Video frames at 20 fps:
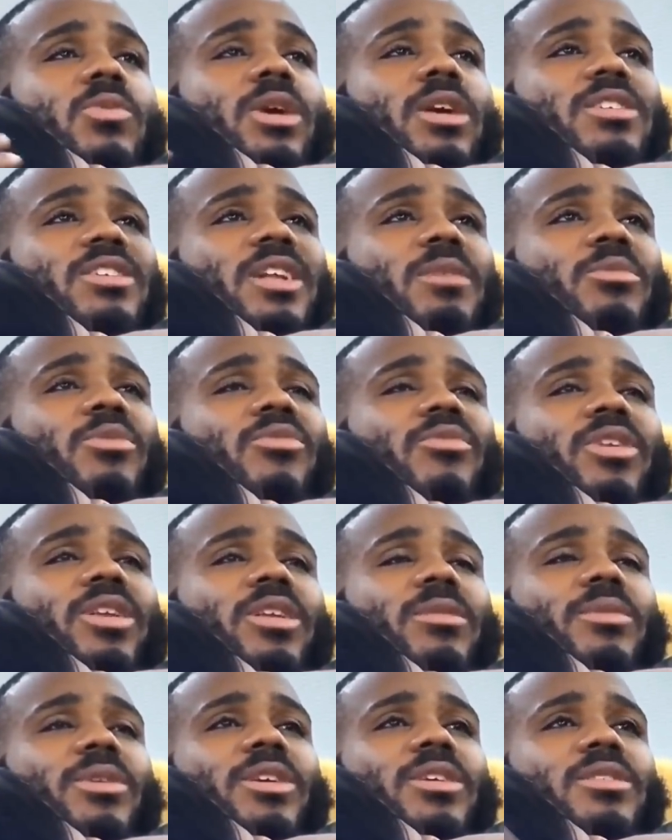why I said I'm not
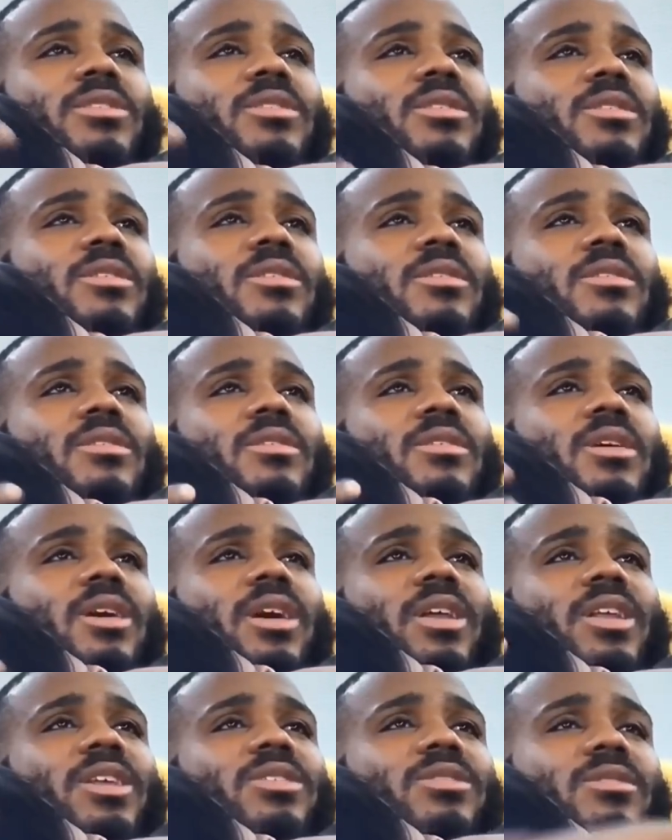ready, because
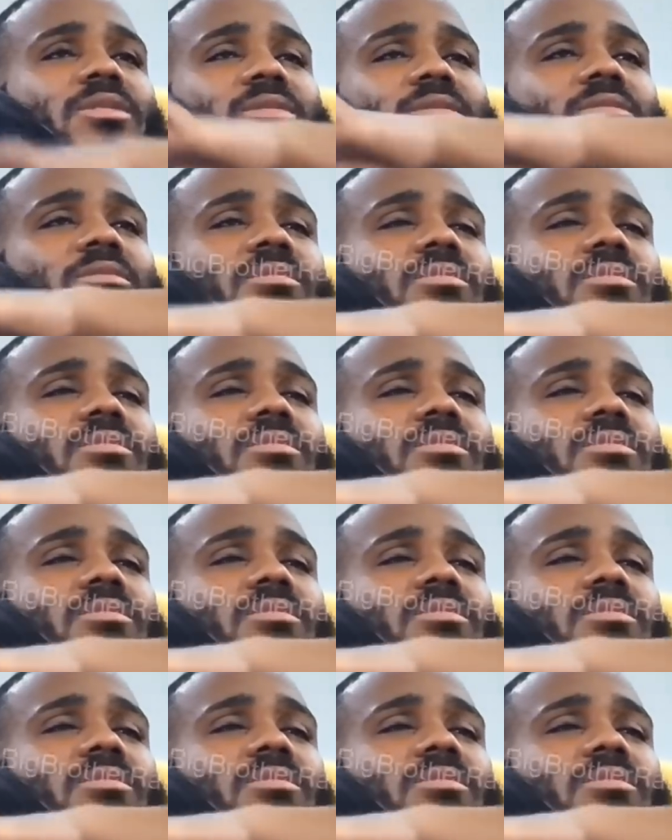I need to